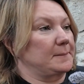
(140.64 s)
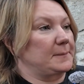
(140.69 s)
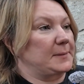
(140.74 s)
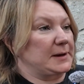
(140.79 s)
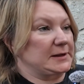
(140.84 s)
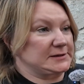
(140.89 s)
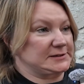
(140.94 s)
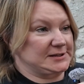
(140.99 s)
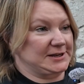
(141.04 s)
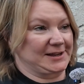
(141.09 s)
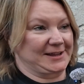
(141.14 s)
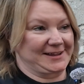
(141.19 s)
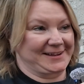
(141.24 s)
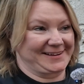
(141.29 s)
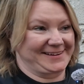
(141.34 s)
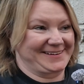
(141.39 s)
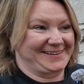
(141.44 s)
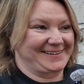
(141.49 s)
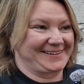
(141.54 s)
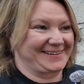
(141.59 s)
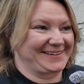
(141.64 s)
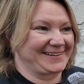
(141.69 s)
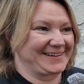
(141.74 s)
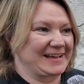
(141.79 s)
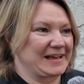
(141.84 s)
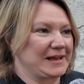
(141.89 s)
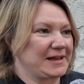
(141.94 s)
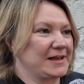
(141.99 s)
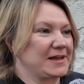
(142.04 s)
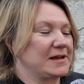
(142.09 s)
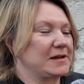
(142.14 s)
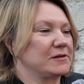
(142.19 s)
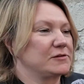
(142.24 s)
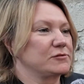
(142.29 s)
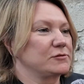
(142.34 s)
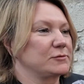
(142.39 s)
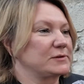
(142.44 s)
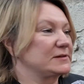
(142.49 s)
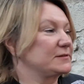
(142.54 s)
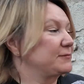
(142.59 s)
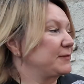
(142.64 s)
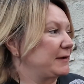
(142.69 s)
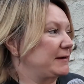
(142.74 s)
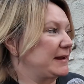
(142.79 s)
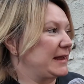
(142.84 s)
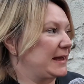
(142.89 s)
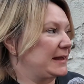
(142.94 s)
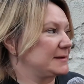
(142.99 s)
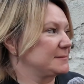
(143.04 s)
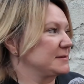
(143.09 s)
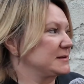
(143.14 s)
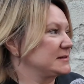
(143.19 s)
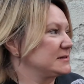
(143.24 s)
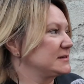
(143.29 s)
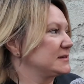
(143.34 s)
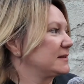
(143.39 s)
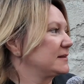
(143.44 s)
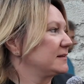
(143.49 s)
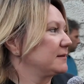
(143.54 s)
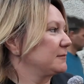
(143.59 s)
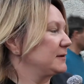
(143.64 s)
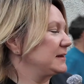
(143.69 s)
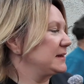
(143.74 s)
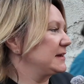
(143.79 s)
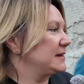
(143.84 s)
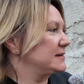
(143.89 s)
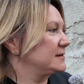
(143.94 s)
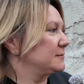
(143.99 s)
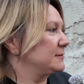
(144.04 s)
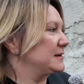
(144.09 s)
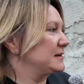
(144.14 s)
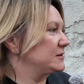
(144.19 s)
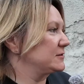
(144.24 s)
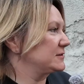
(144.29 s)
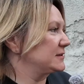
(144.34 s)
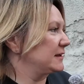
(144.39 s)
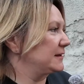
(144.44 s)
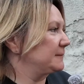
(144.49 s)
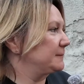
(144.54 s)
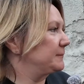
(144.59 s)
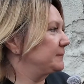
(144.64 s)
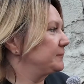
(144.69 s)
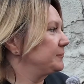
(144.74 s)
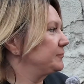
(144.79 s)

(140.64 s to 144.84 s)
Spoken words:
But Noel was very adamant that we needed the windowsill.